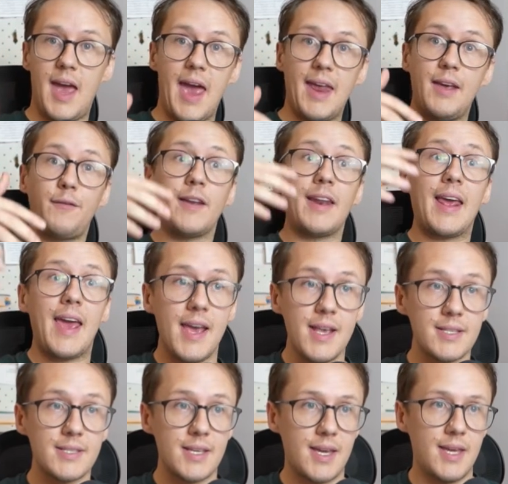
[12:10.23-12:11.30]
And if it
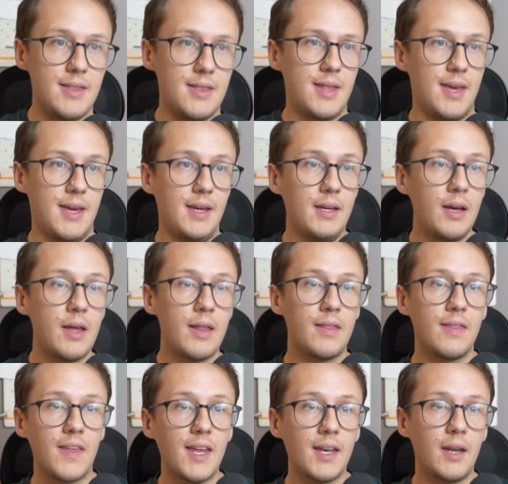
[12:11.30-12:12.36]
is in there,
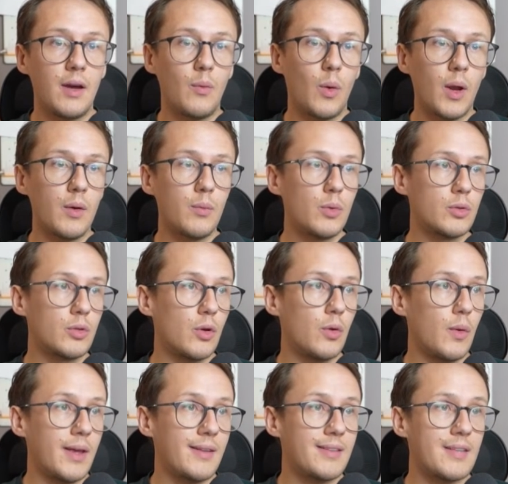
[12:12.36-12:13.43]
then what it will
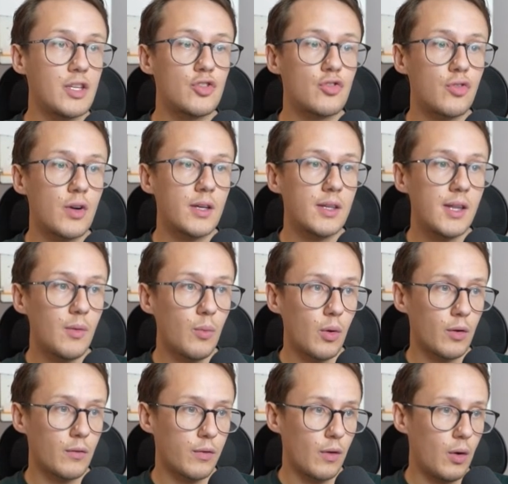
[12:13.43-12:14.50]
do is trigger the
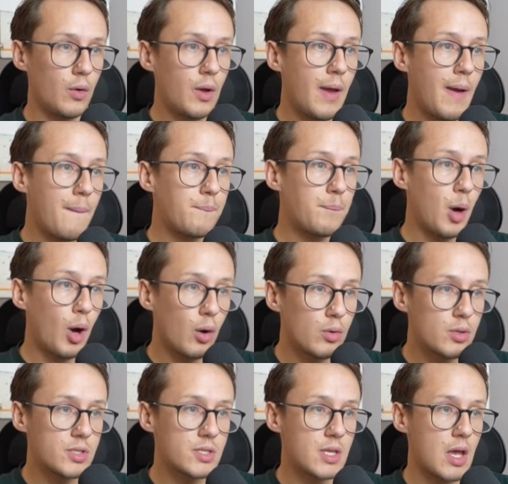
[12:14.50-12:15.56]
workflow,
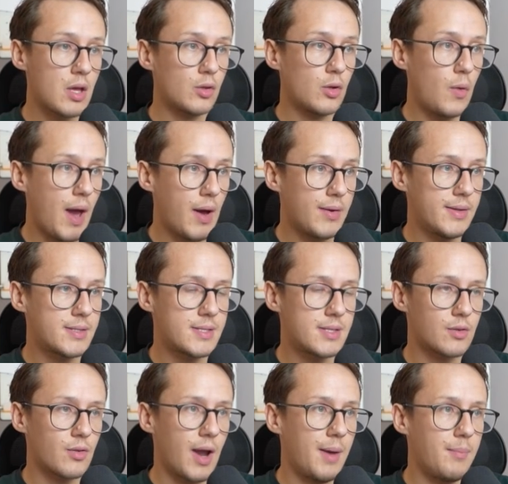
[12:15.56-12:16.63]
post to our
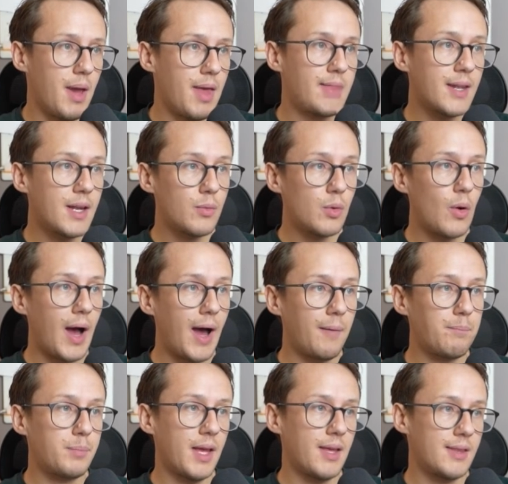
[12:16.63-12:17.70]
Instagram, and then it will
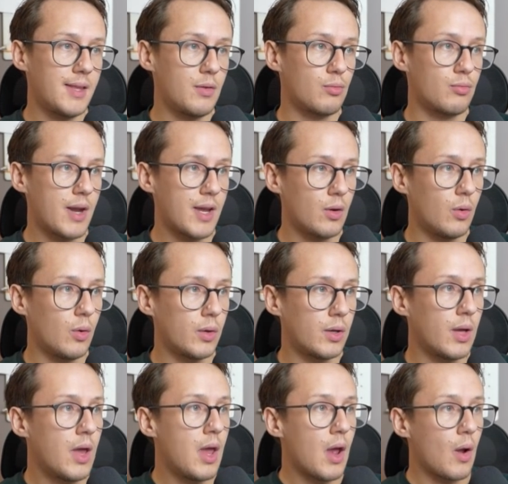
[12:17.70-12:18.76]
update the record
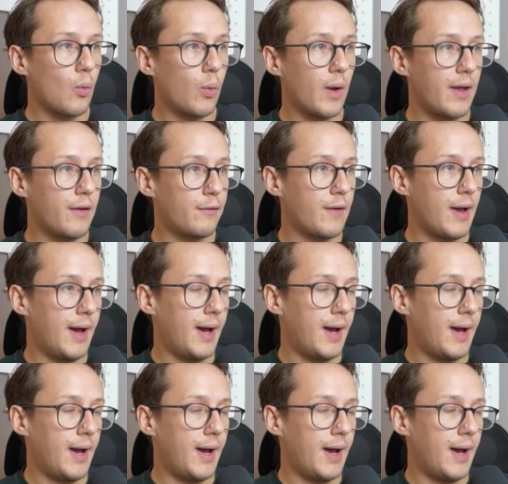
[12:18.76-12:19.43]
with